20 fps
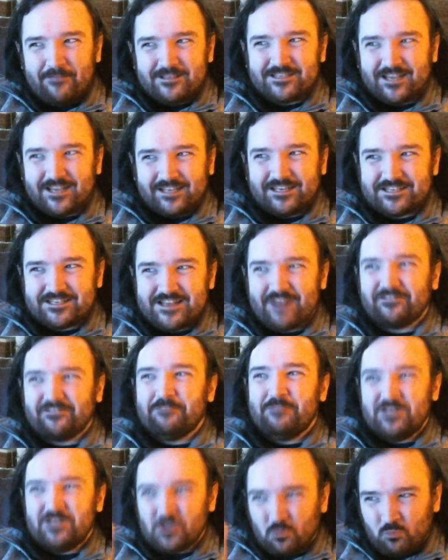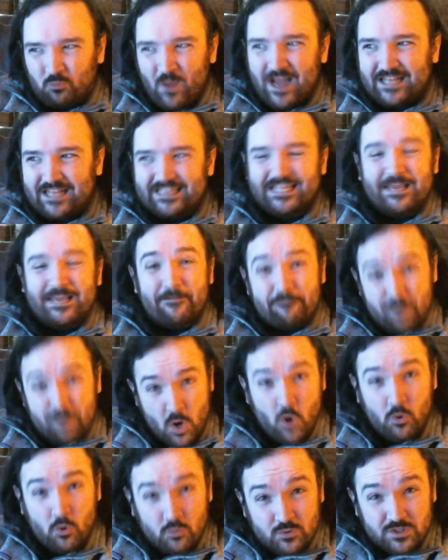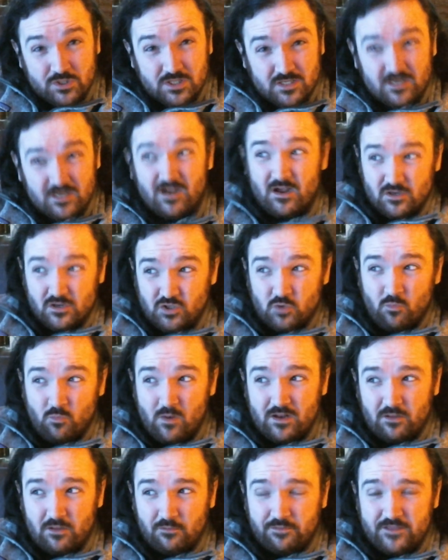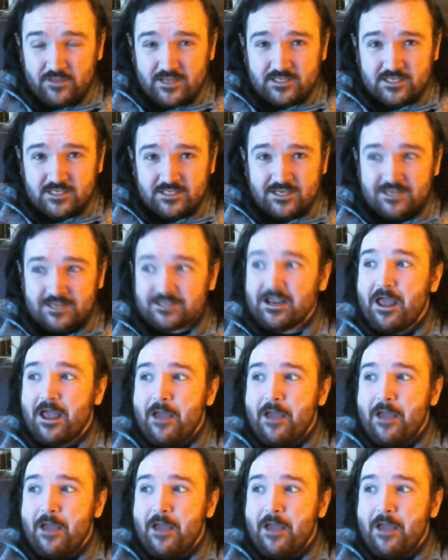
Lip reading: like it doesn't have to be directly opposed to what your thesis is,